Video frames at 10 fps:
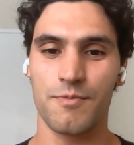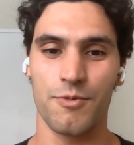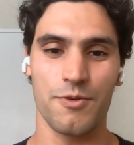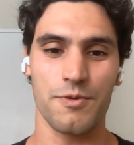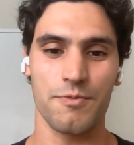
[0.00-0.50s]

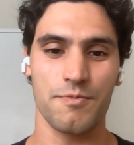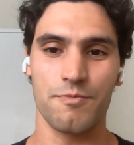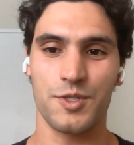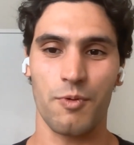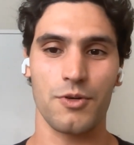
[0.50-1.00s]
were
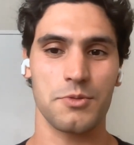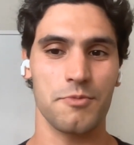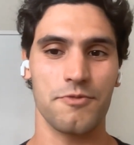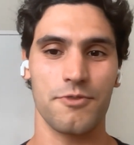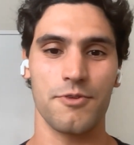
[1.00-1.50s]

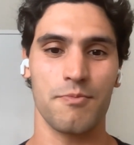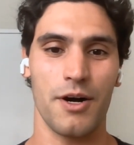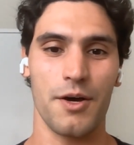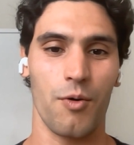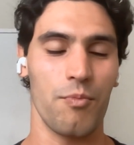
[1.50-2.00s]
responsible for
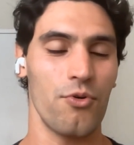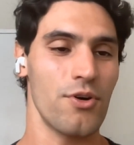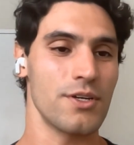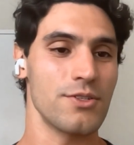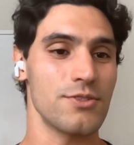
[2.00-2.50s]
my
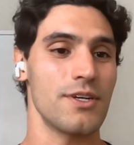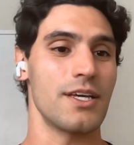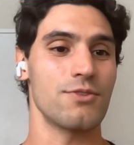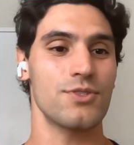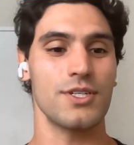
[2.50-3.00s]
onboarding to the
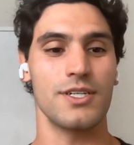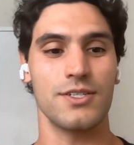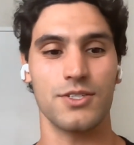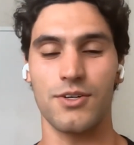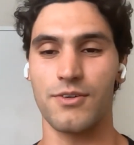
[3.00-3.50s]

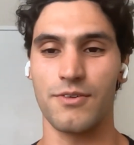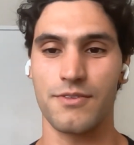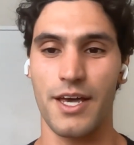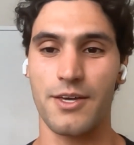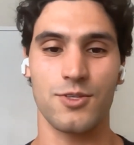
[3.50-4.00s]
industry.
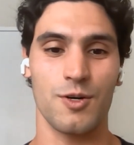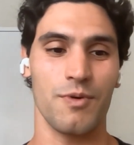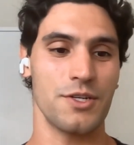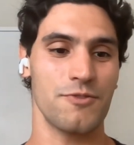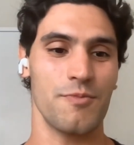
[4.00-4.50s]
So thank you so
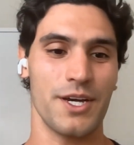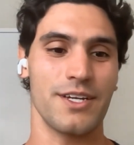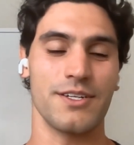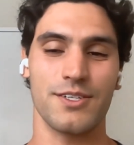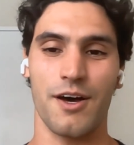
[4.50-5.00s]
much for
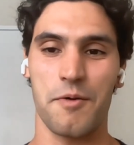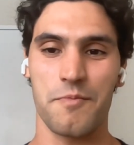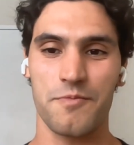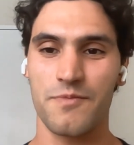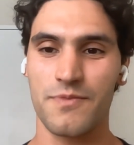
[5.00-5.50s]
making the time.